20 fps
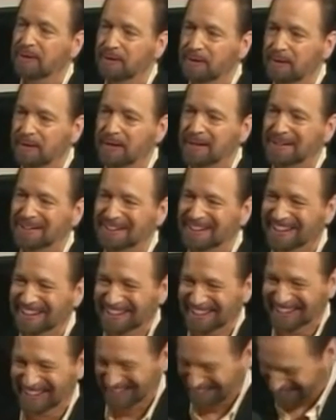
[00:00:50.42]
All right.
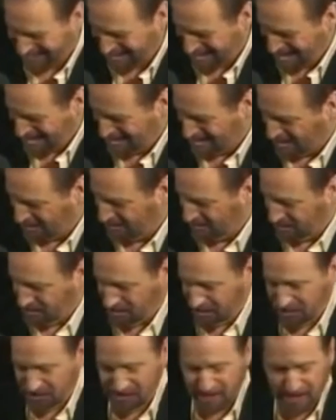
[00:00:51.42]
Now,
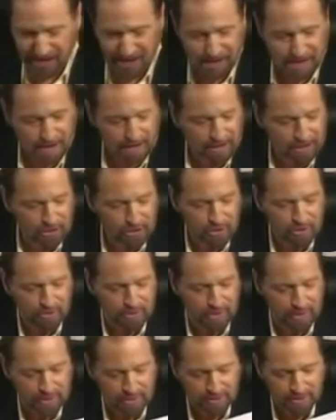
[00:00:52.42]
this is... I'm going to show
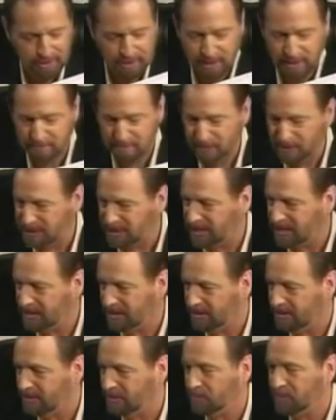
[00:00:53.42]
the book
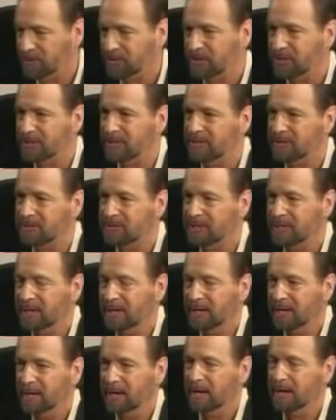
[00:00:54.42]
here, which is...
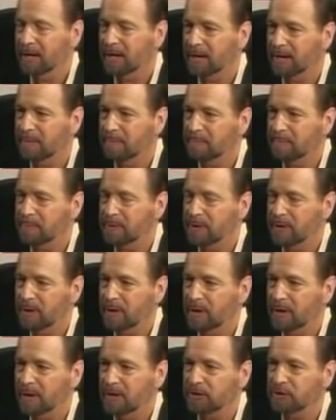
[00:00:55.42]

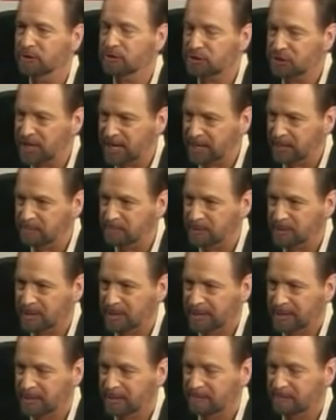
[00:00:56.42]
your second book
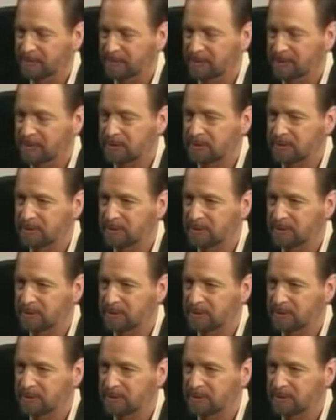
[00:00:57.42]
on Elvis.